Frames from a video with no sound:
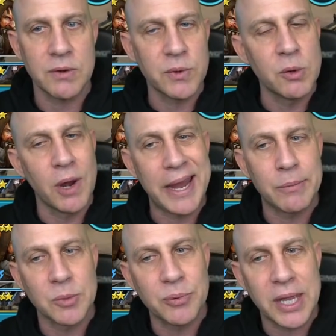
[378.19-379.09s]
If we were
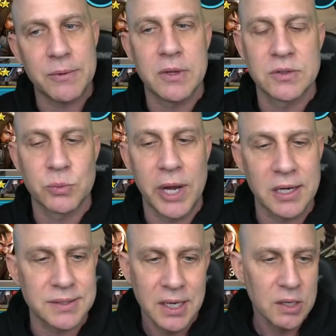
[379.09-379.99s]
able to play with those
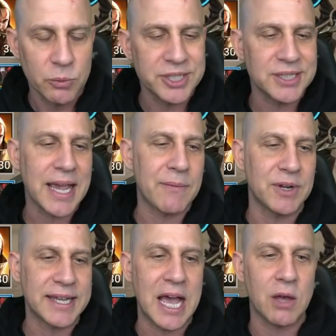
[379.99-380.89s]
rares, we just have an
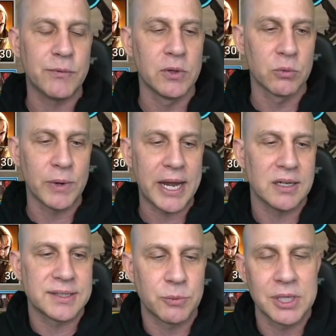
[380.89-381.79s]
account full of
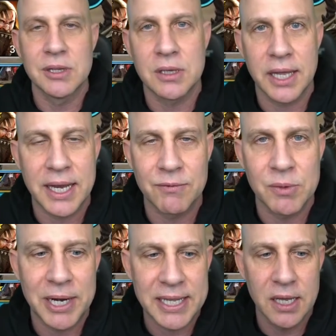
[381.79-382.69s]
rares and we'd look like
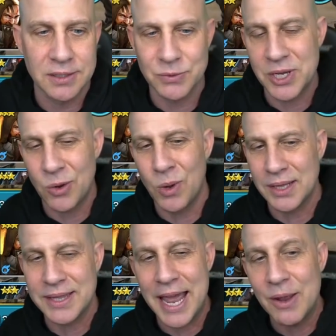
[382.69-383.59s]
everybody else. We don't
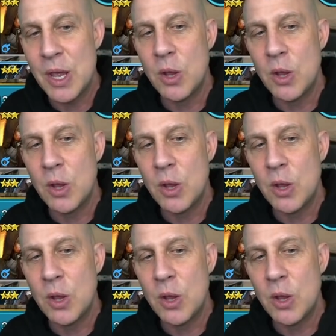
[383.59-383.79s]
want that.